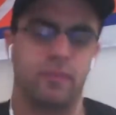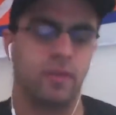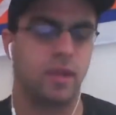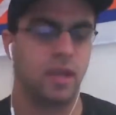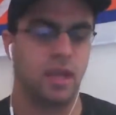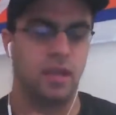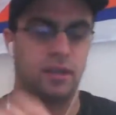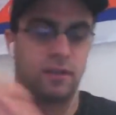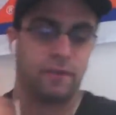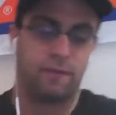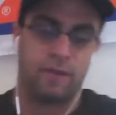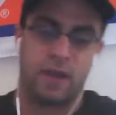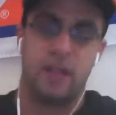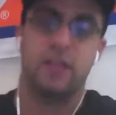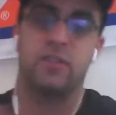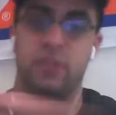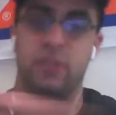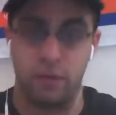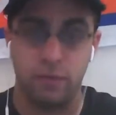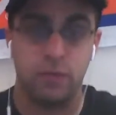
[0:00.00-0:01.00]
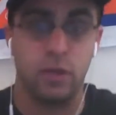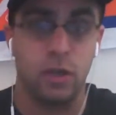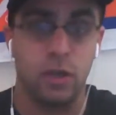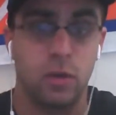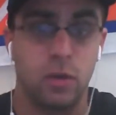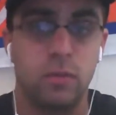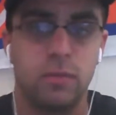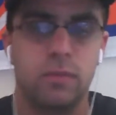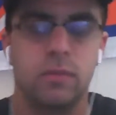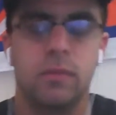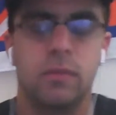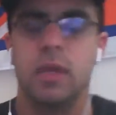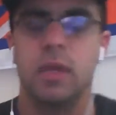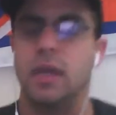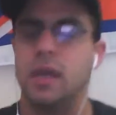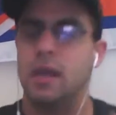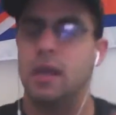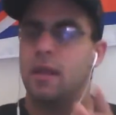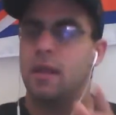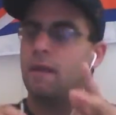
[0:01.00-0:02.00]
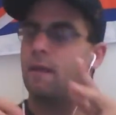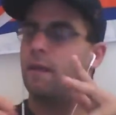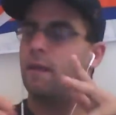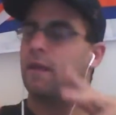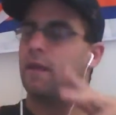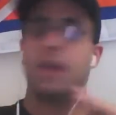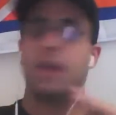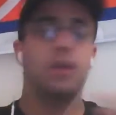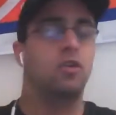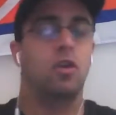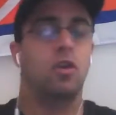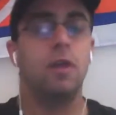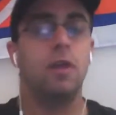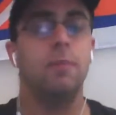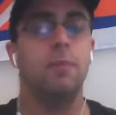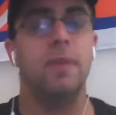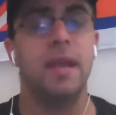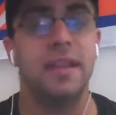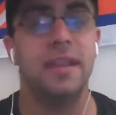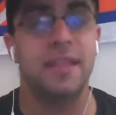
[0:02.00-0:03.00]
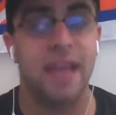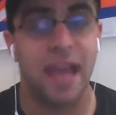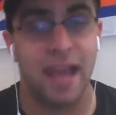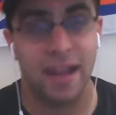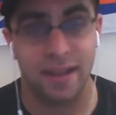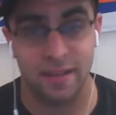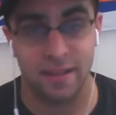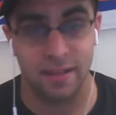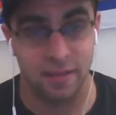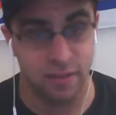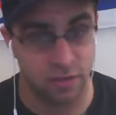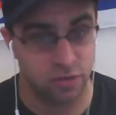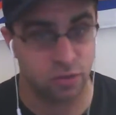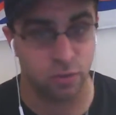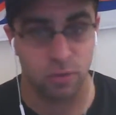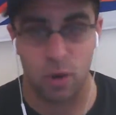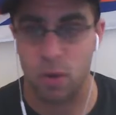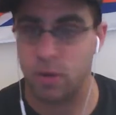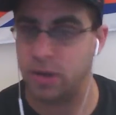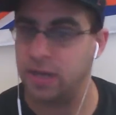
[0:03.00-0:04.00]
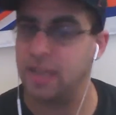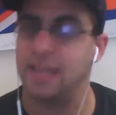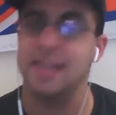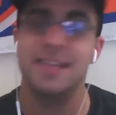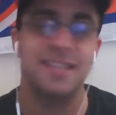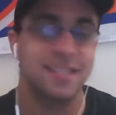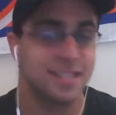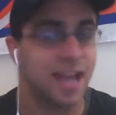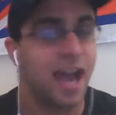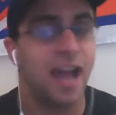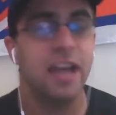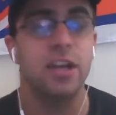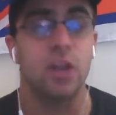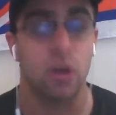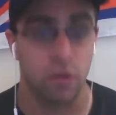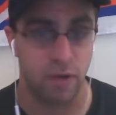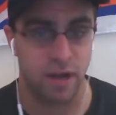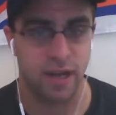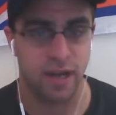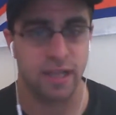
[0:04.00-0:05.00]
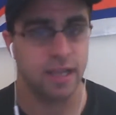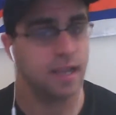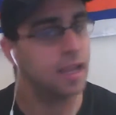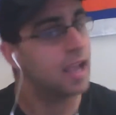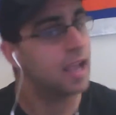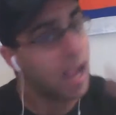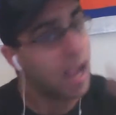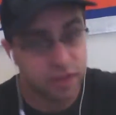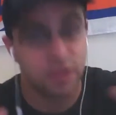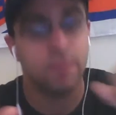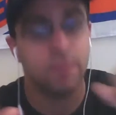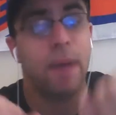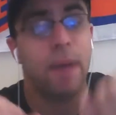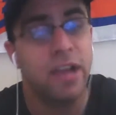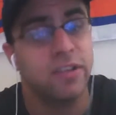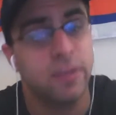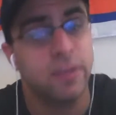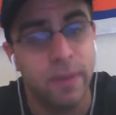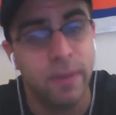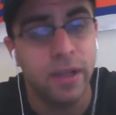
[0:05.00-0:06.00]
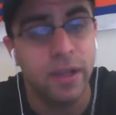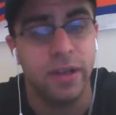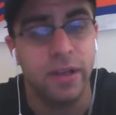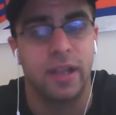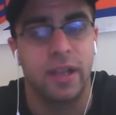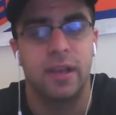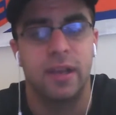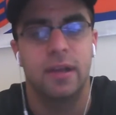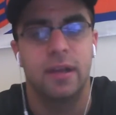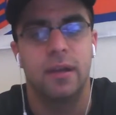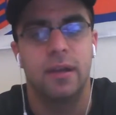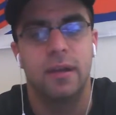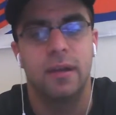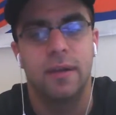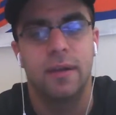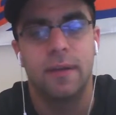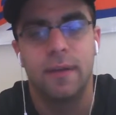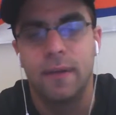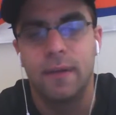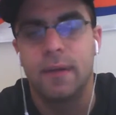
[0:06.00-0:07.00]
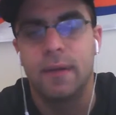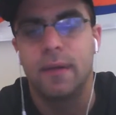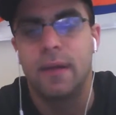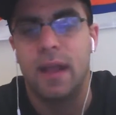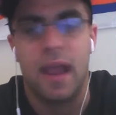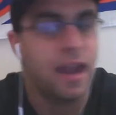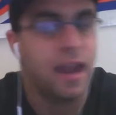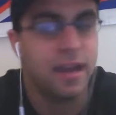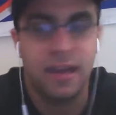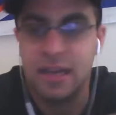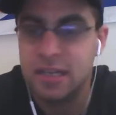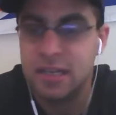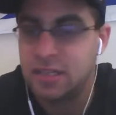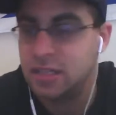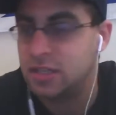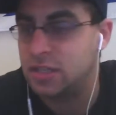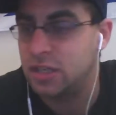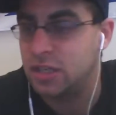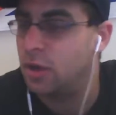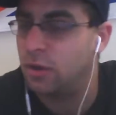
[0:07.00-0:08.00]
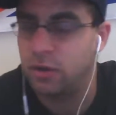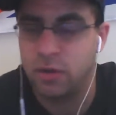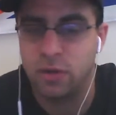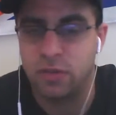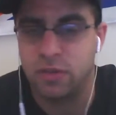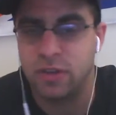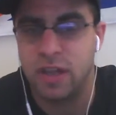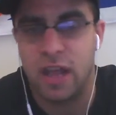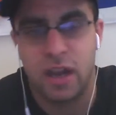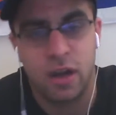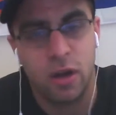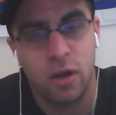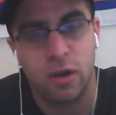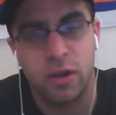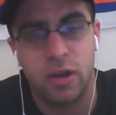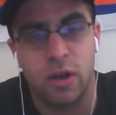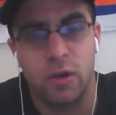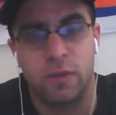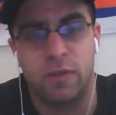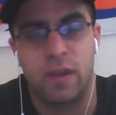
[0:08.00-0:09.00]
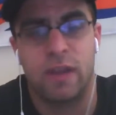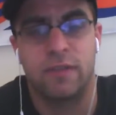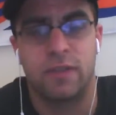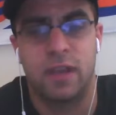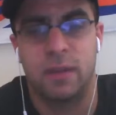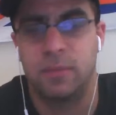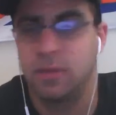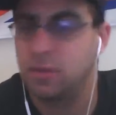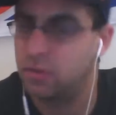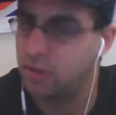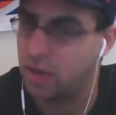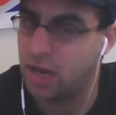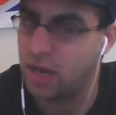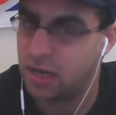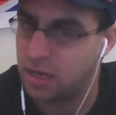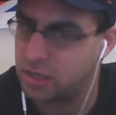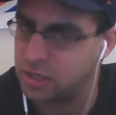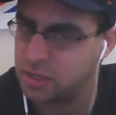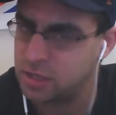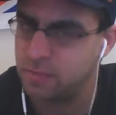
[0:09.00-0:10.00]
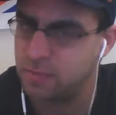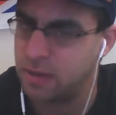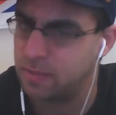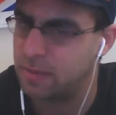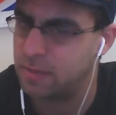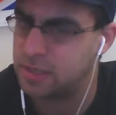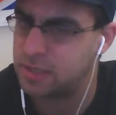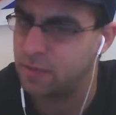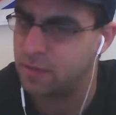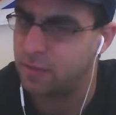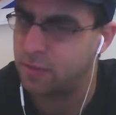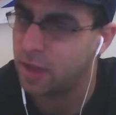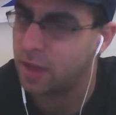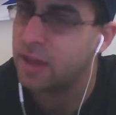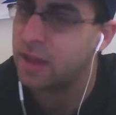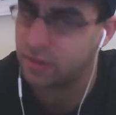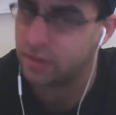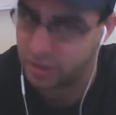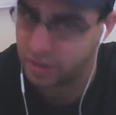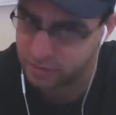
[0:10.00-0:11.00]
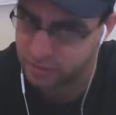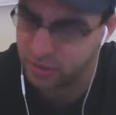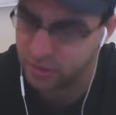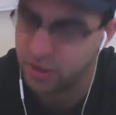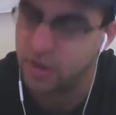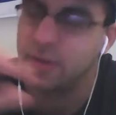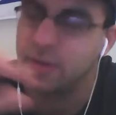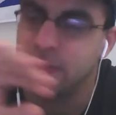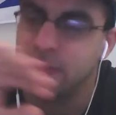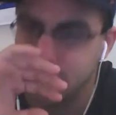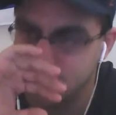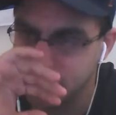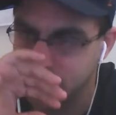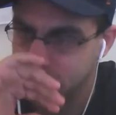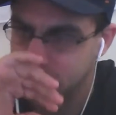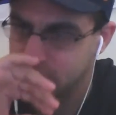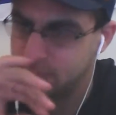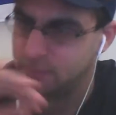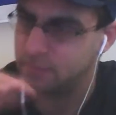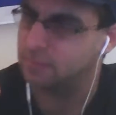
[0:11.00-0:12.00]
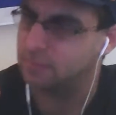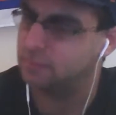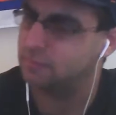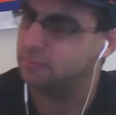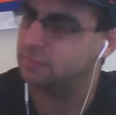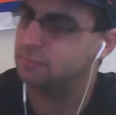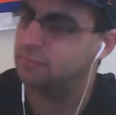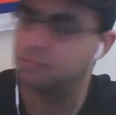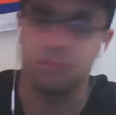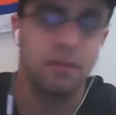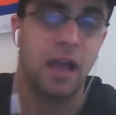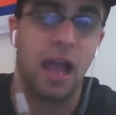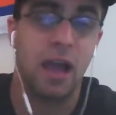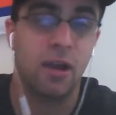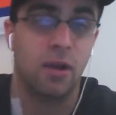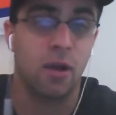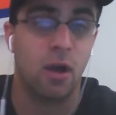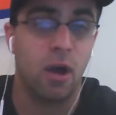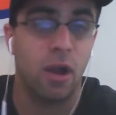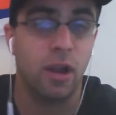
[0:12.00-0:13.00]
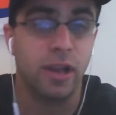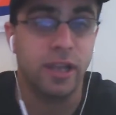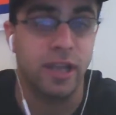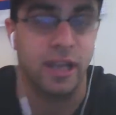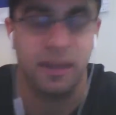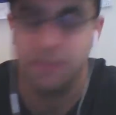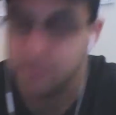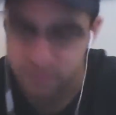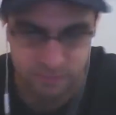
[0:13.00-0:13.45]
in defense of Lou, it could be that Sorokin is signed already. It's a possibility. And he's just, using that, if you have time, use it. And I just sprayed myself with an eyeglass cleaner. Alcoholic-y.